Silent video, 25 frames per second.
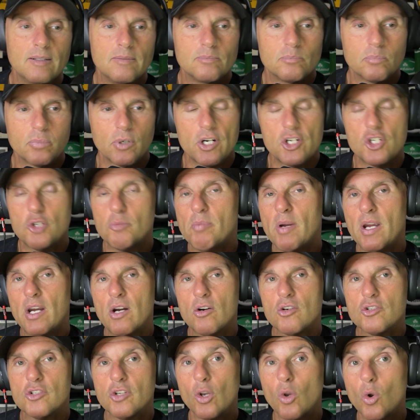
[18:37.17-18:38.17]
British
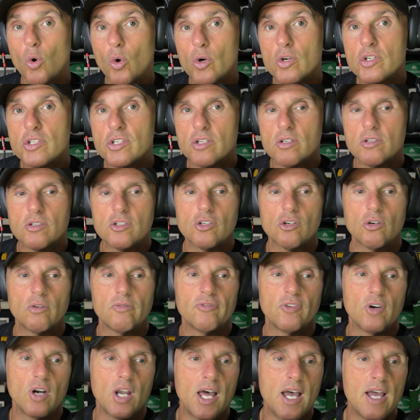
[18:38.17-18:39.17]
peers, lords, serve
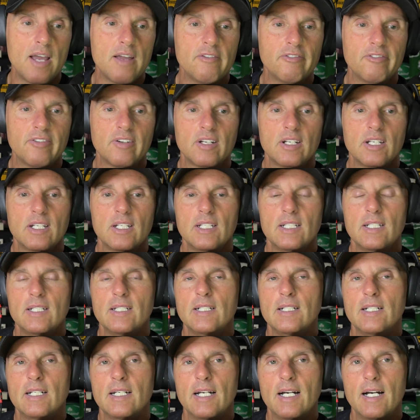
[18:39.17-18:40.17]
for life.
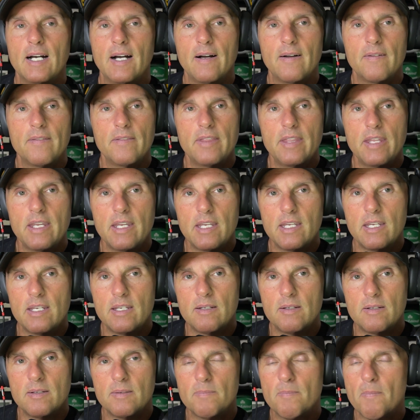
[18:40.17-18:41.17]

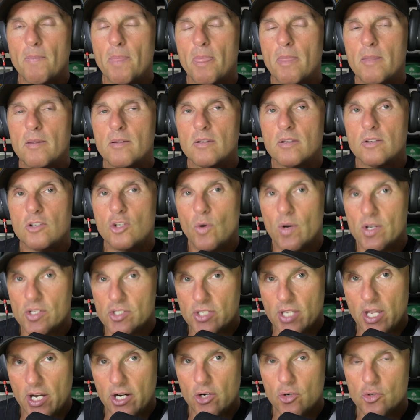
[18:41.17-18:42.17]
The U.S.
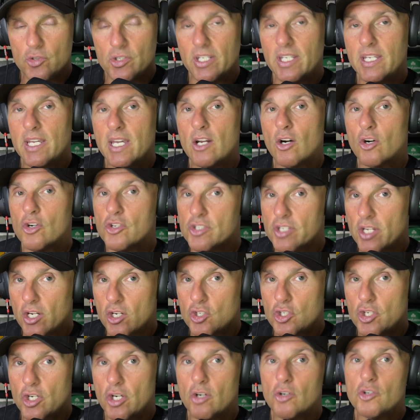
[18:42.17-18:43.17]
senators, again, are
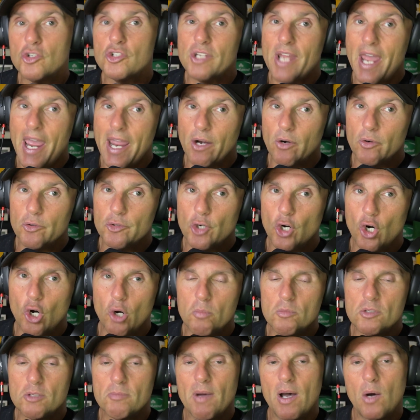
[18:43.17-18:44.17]
6-year staggered
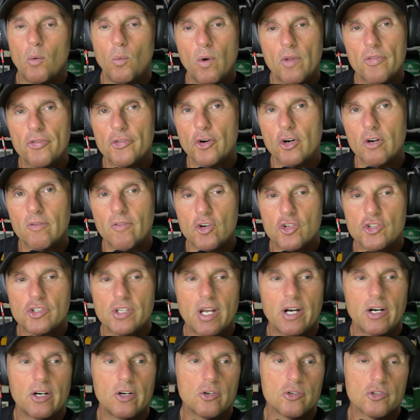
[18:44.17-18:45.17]
terms. About 1/3 of our
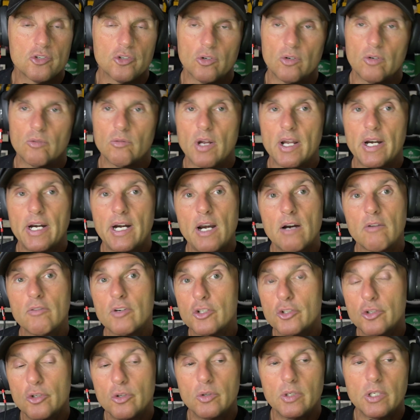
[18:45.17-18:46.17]
senators are running every
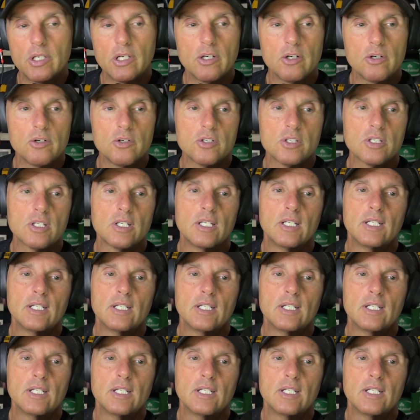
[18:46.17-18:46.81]
2 years.